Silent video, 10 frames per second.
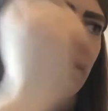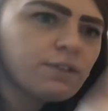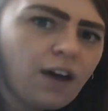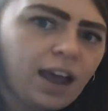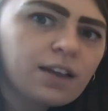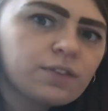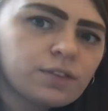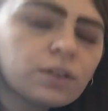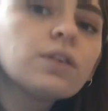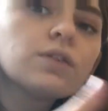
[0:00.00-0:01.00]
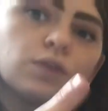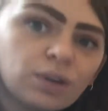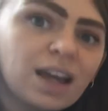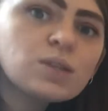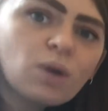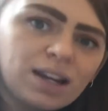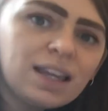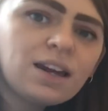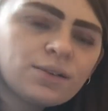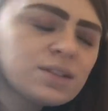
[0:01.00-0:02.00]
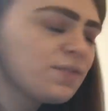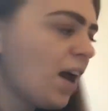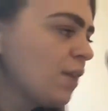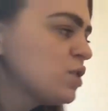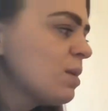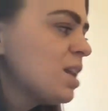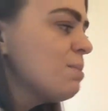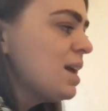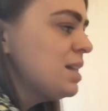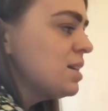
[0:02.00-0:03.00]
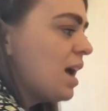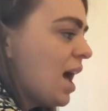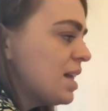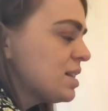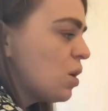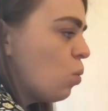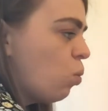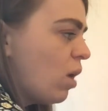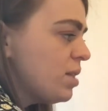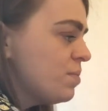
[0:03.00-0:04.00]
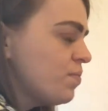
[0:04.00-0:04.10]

5. 4 add 1 equals 5. So my remainder is 1.